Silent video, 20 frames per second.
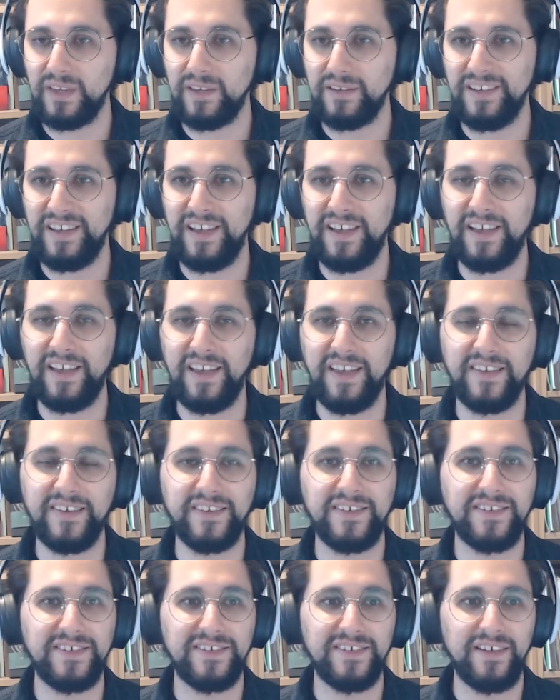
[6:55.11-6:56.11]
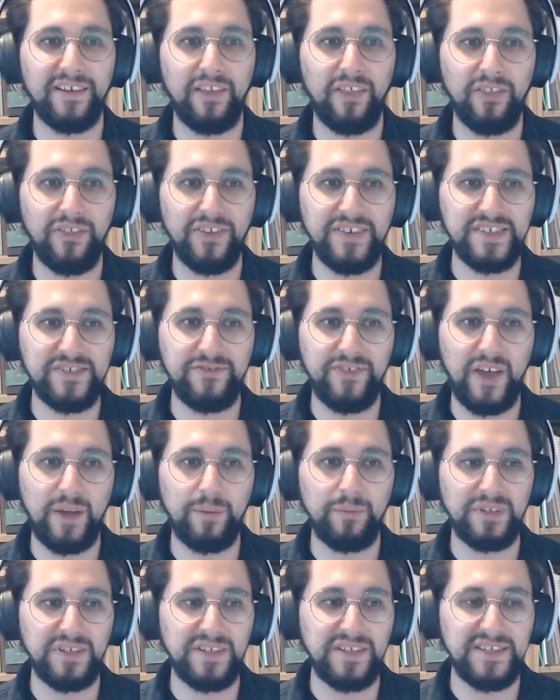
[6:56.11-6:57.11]
And this
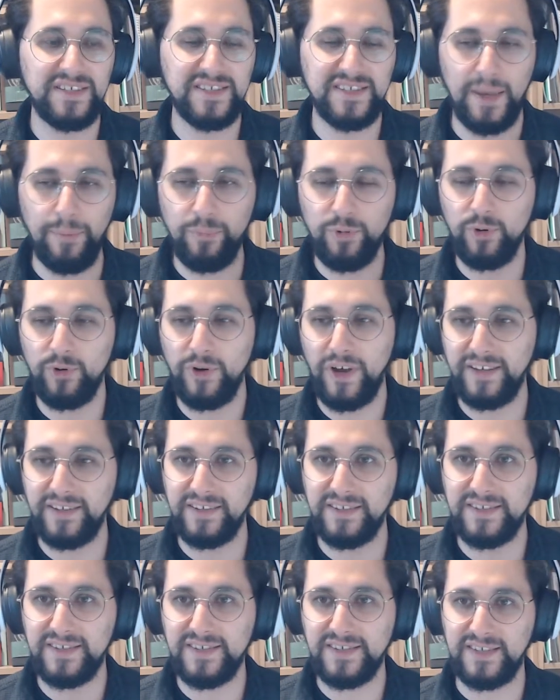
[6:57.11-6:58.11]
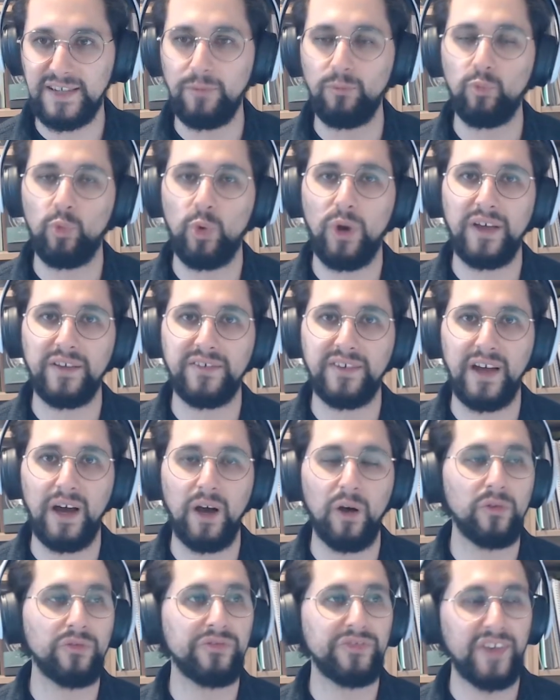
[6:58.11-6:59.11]
family separated somewhere
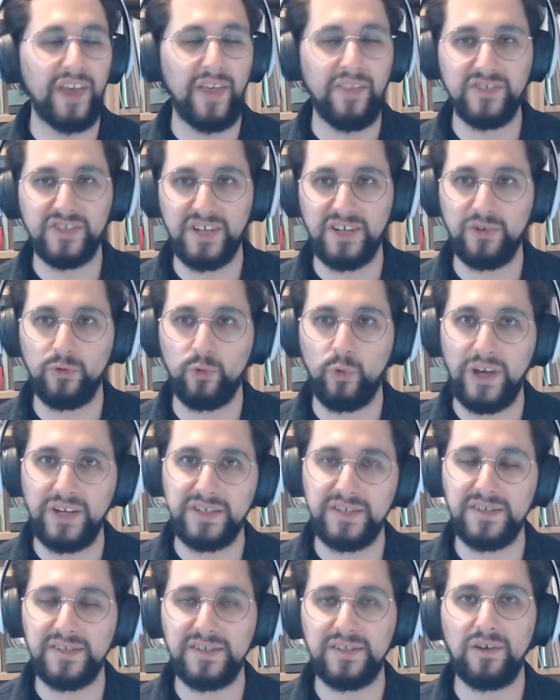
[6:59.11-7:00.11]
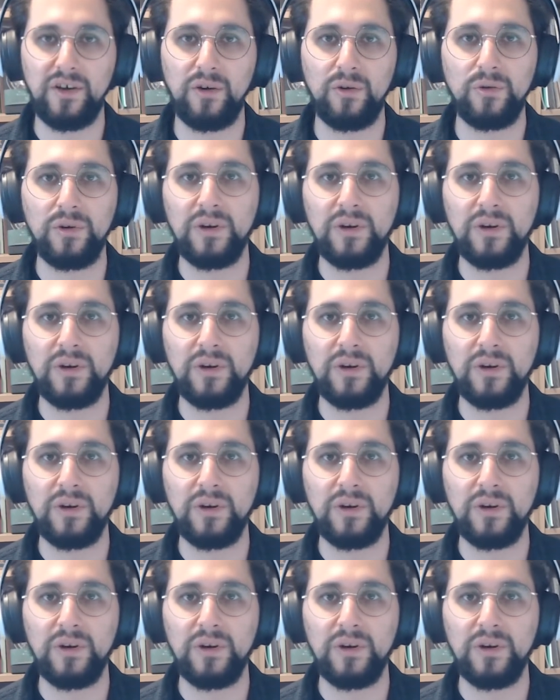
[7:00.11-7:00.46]
down 10 generations ago